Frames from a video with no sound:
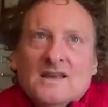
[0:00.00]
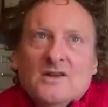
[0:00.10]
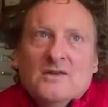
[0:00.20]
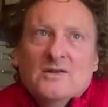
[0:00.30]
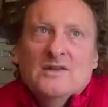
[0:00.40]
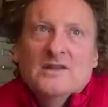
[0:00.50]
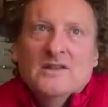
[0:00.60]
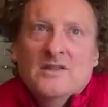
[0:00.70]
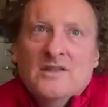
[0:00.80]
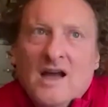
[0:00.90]

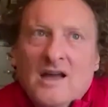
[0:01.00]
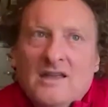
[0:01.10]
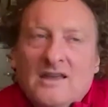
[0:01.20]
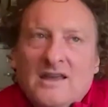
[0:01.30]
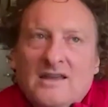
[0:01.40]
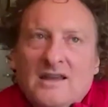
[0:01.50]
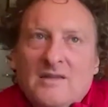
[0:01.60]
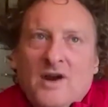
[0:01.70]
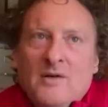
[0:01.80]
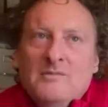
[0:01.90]

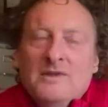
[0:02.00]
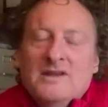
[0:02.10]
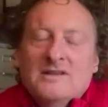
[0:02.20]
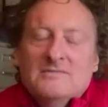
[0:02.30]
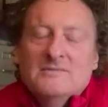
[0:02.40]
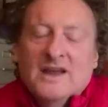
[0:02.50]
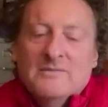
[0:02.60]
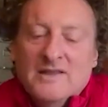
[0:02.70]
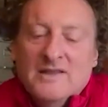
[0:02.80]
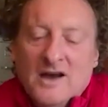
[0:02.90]
it probably,
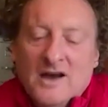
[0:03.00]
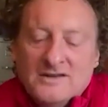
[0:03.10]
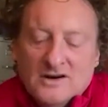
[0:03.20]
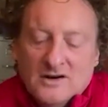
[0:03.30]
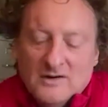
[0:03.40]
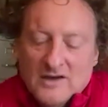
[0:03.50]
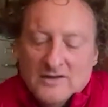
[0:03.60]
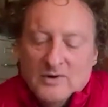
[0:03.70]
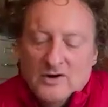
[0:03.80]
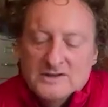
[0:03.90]
my thoughts are around
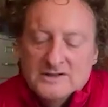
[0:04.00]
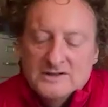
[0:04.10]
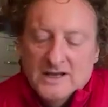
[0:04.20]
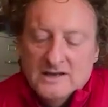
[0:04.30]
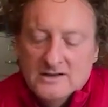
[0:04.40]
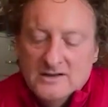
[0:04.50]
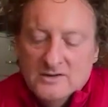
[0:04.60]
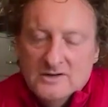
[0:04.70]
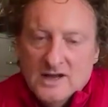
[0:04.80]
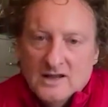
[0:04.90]
the person that
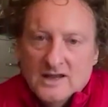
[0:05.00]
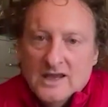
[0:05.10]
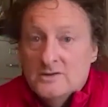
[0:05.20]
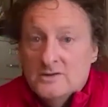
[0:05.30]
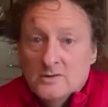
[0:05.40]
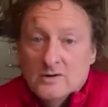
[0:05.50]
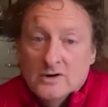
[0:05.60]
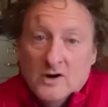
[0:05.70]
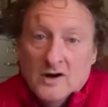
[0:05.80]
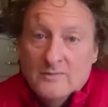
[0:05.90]
you delegate to or
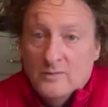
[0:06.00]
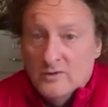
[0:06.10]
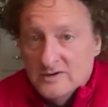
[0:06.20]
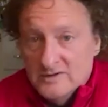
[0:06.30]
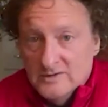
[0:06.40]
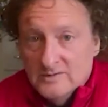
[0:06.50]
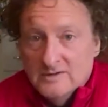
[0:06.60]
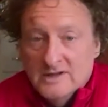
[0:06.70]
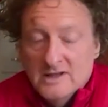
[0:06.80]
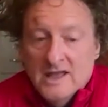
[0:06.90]
you offboard to
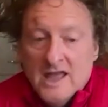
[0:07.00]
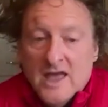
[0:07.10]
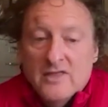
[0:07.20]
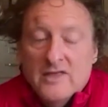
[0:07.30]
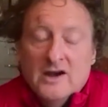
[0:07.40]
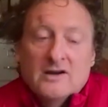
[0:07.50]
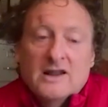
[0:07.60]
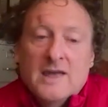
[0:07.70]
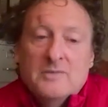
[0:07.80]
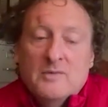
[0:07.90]
and their
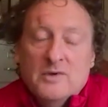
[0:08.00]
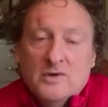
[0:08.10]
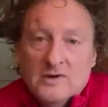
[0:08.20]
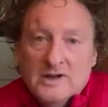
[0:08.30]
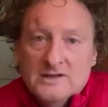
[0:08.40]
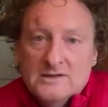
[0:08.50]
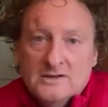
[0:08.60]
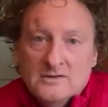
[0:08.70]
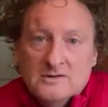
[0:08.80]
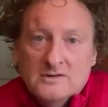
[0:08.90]
capabilities
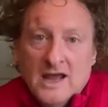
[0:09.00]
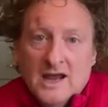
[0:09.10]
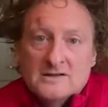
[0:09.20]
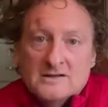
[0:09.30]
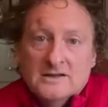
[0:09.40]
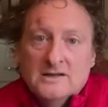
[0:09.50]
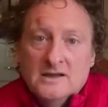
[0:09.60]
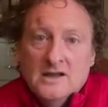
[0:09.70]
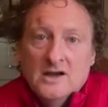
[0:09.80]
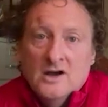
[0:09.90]
to actually
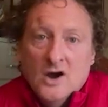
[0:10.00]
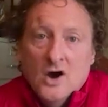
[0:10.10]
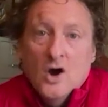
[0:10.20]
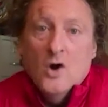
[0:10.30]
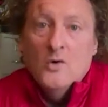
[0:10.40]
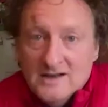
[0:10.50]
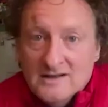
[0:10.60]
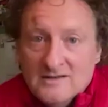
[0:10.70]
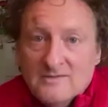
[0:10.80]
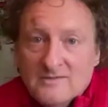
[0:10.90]
own it
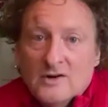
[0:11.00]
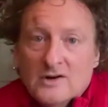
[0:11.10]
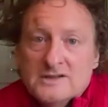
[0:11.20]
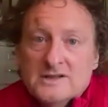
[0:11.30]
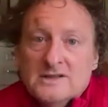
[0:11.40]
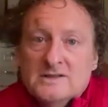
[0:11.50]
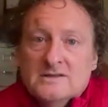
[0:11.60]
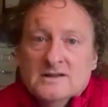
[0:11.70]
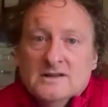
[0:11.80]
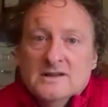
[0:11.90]
versus